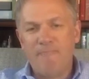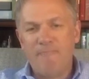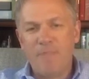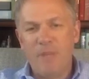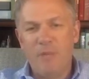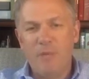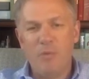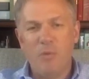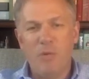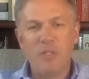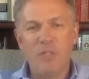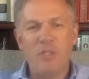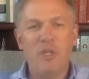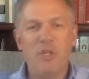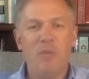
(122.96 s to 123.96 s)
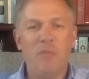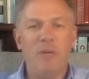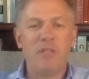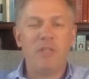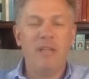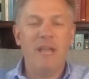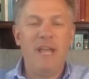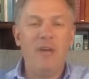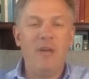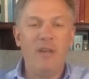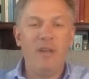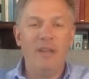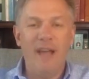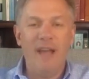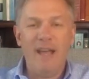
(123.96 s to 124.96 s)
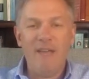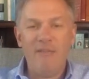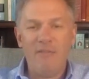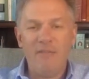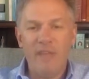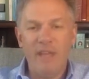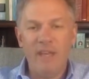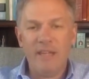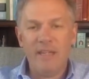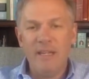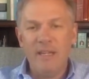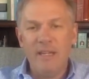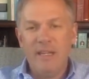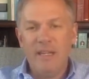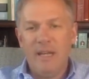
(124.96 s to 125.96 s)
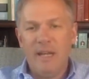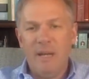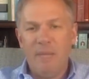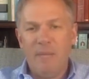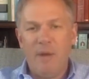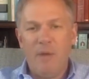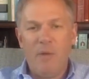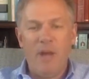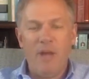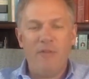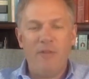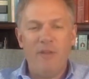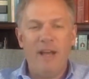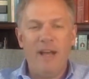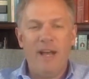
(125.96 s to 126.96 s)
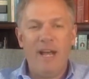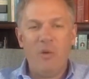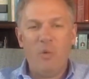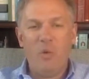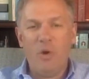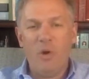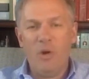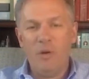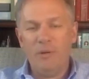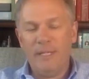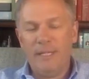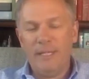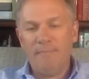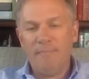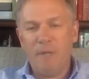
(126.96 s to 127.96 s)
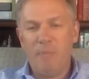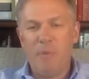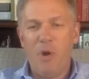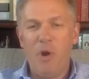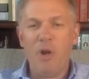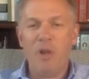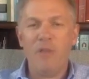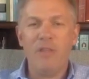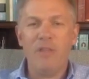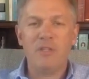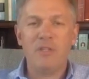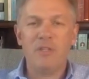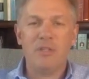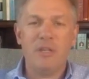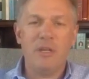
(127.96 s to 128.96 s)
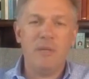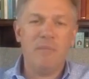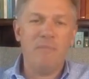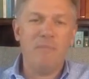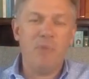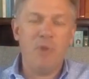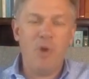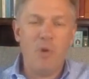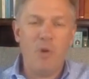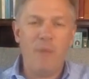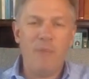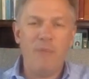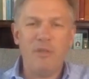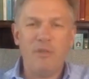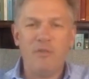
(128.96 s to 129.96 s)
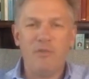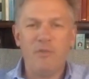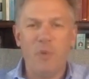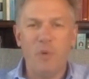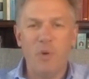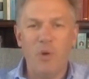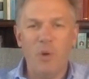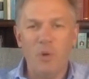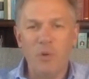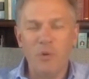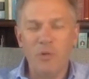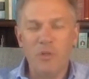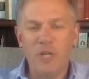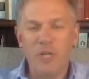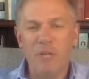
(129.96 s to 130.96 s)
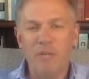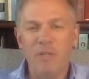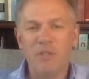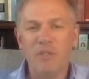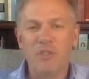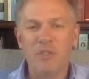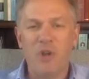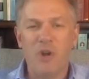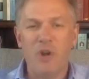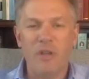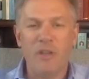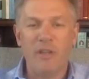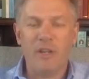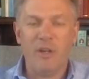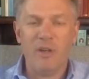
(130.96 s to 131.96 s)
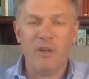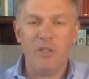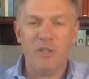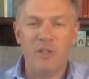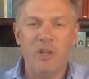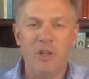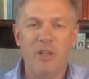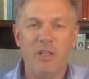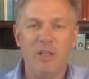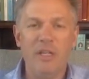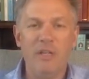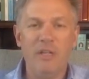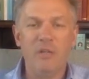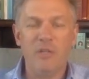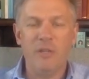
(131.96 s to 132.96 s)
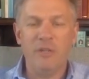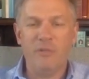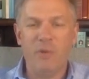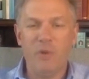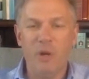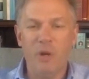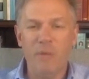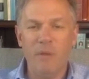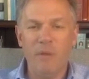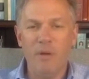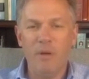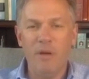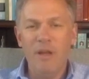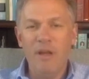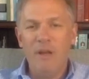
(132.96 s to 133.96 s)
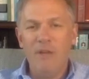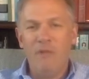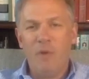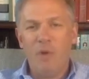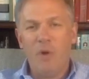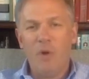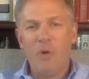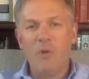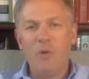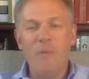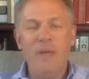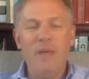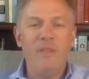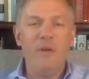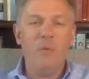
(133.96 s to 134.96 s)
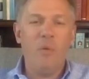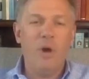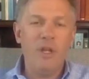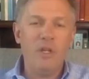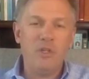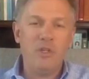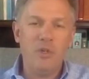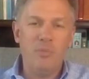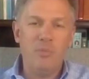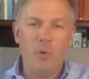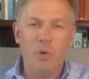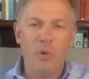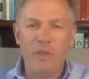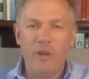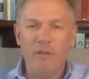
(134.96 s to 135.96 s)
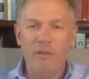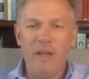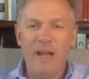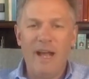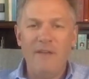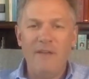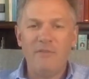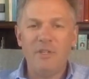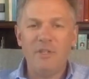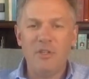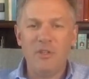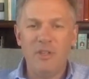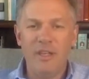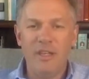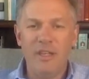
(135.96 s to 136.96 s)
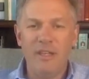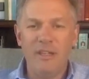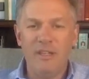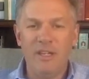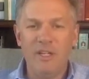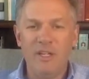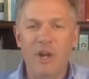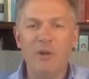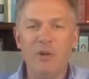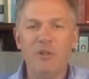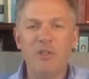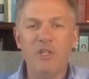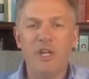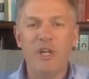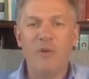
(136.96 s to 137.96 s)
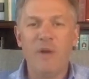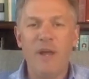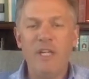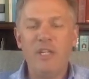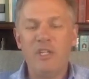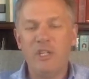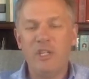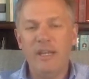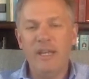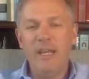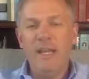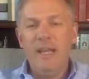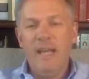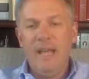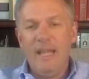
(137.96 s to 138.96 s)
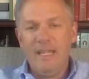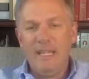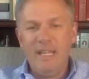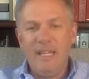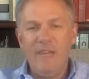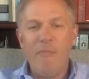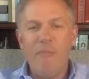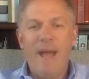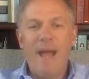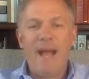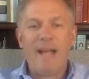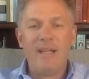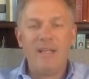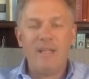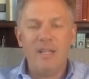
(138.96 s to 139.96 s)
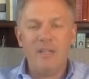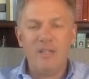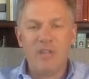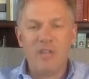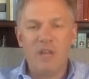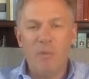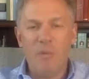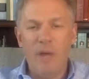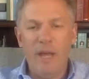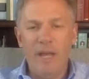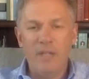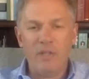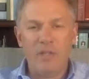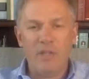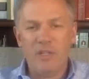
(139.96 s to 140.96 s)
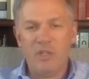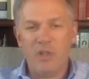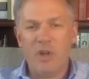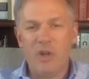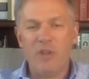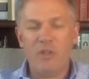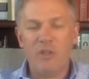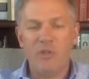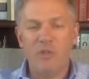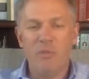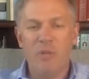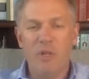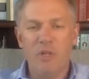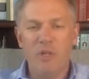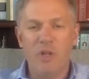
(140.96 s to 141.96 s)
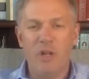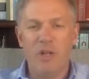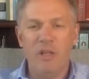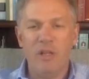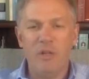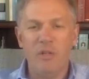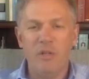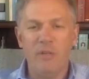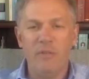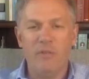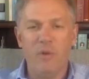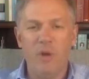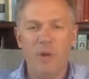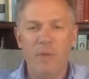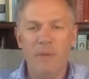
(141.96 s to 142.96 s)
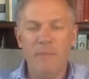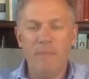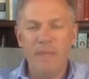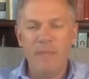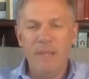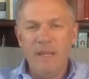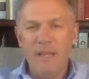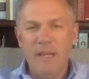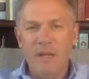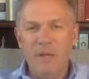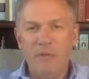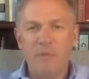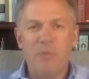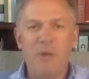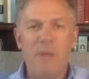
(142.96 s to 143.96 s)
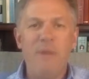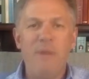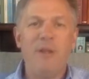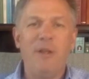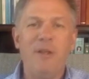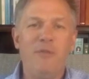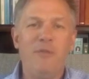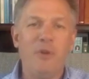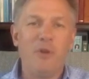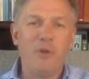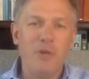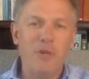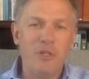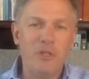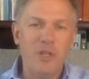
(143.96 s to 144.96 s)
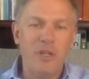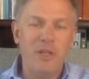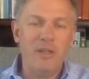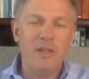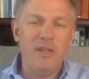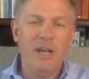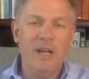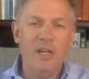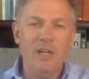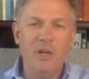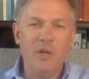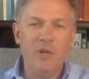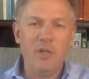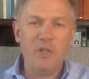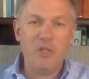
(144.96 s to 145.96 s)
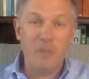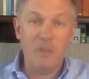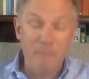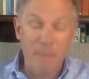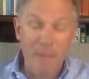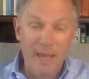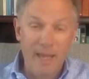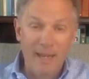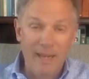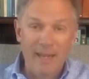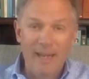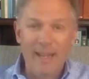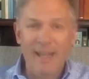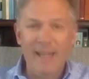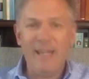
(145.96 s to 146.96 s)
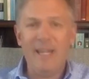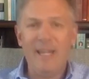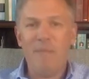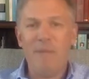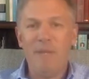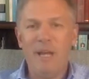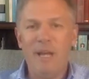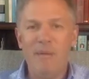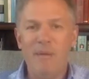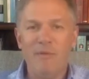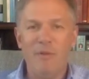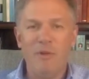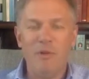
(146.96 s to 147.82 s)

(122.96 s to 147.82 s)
it wasn't until much later in life that my wife and I were a part of this program that these four older gentlemen started. They called it the Charlotte Leadership Forum. There were four older men that wanted to pour their lives into the younger generation and to give back in some way. So they started this group called Charlotte Leadership Forum, and it was primarily for Christian, young Christian men, and it ended up becoming for